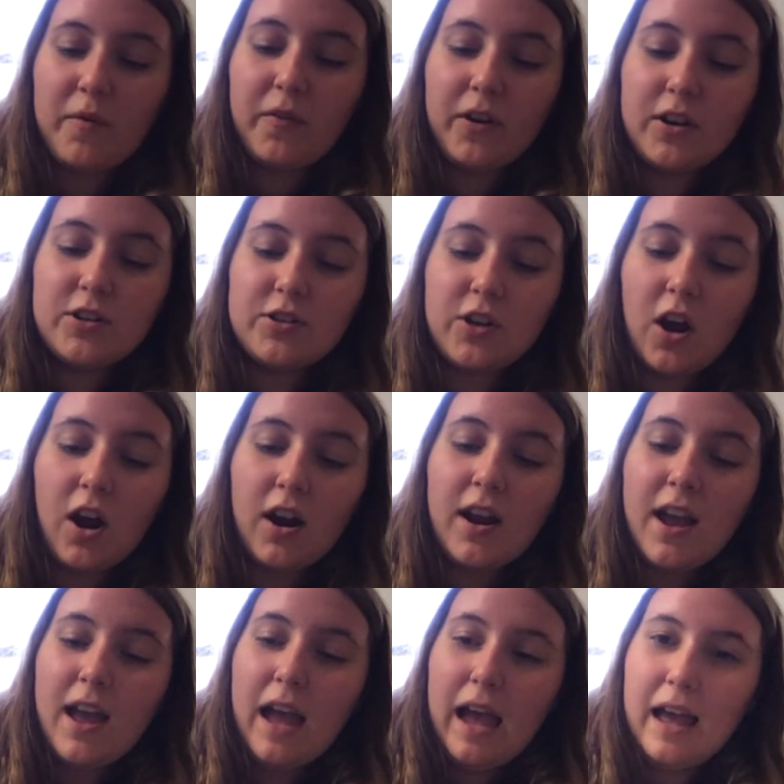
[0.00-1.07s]
our jar
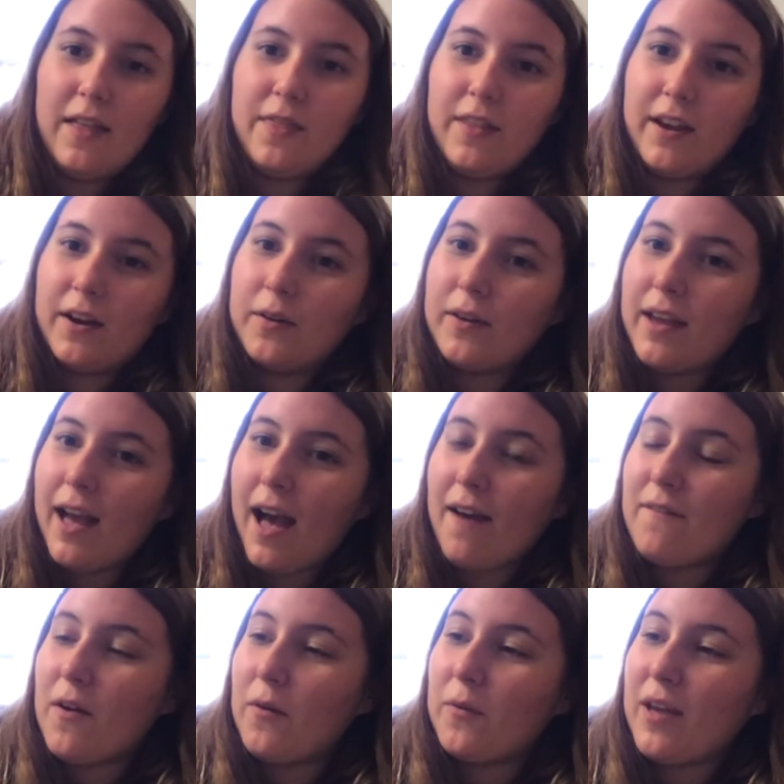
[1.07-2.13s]
and there we
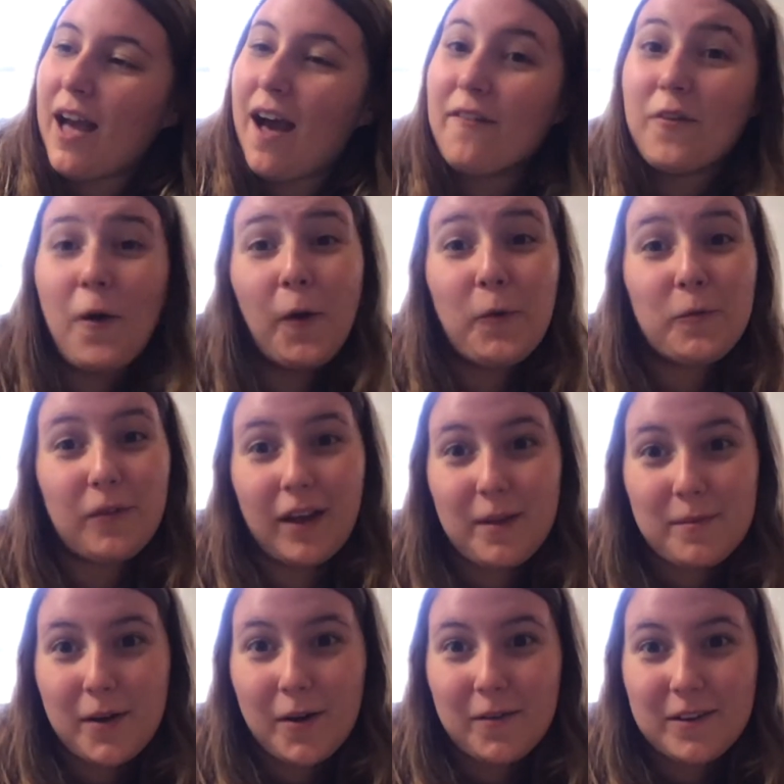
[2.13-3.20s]
have it. We have our
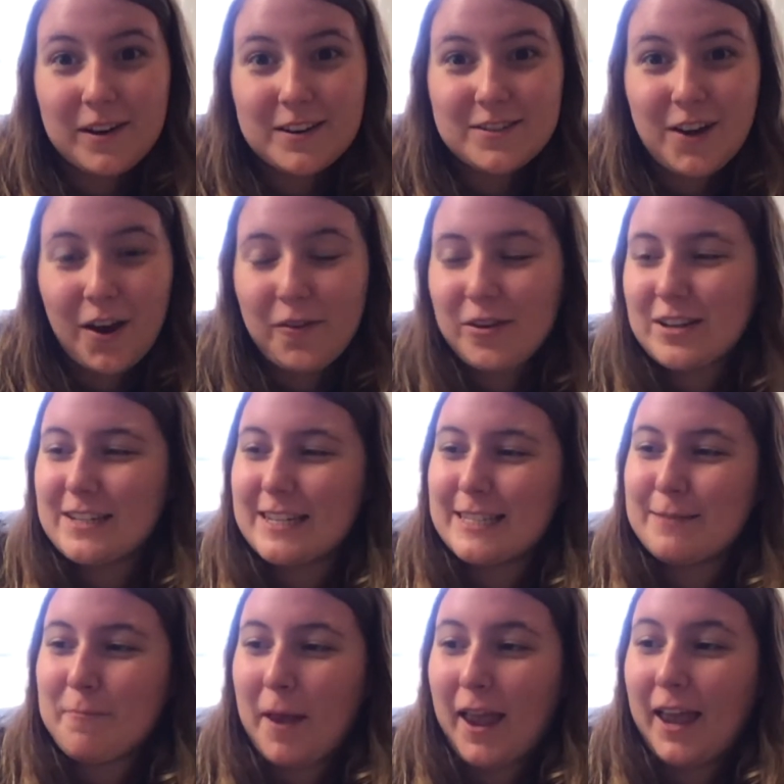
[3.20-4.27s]
rainbow in a jar we
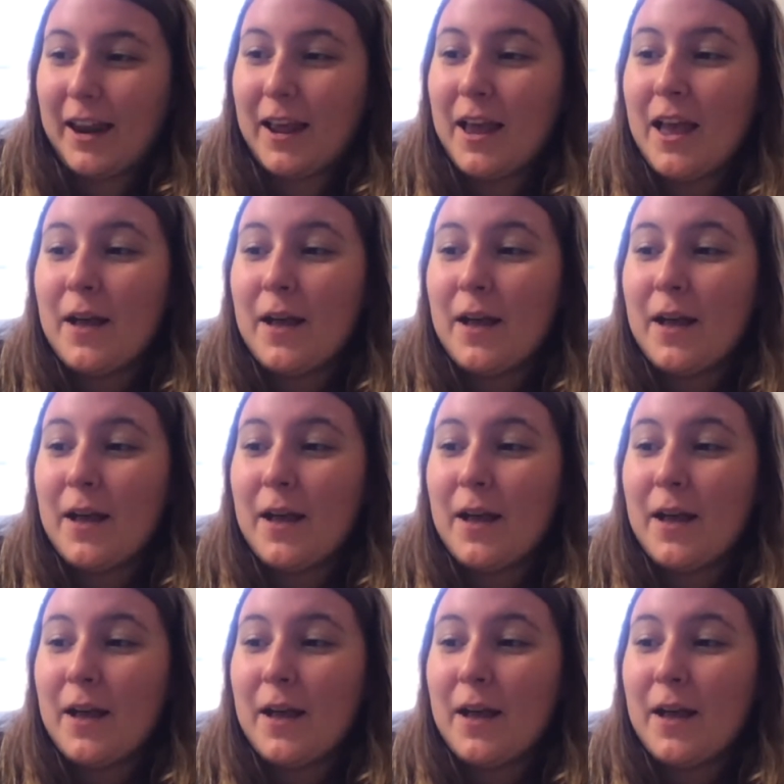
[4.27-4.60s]
just made.